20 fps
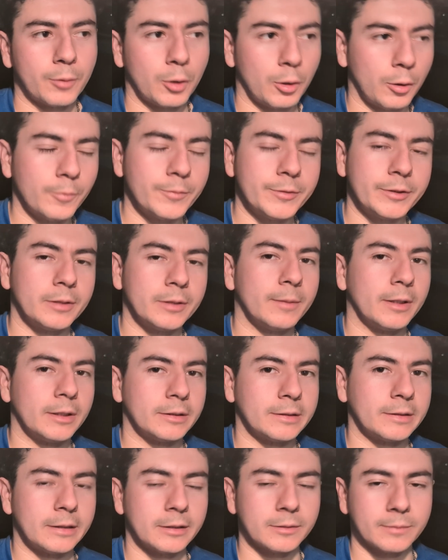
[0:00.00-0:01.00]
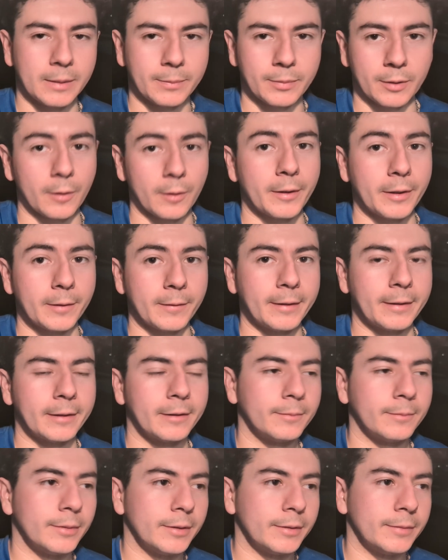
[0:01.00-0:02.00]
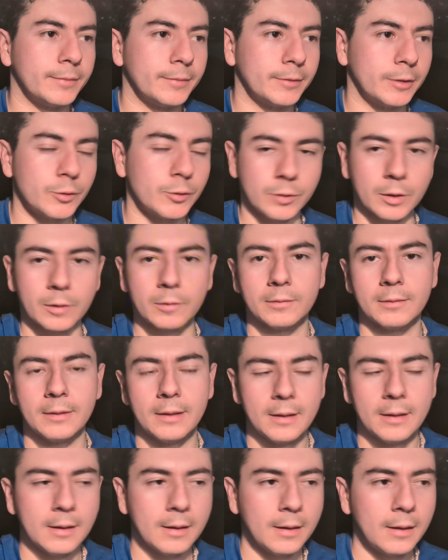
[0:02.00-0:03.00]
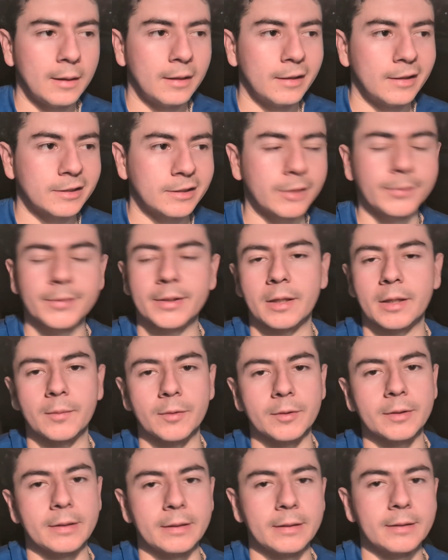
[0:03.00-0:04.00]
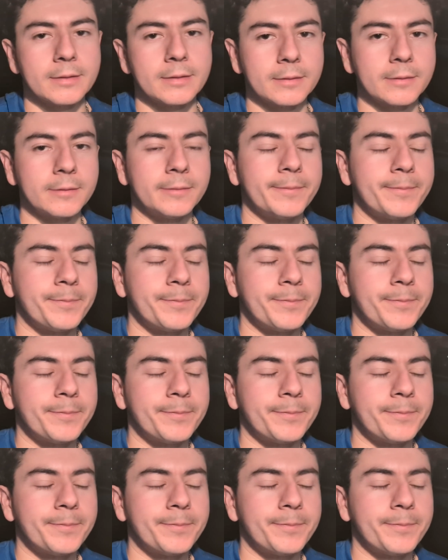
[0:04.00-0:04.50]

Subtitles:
Home gym I say is my priority right now, but the drone, something I'm looking into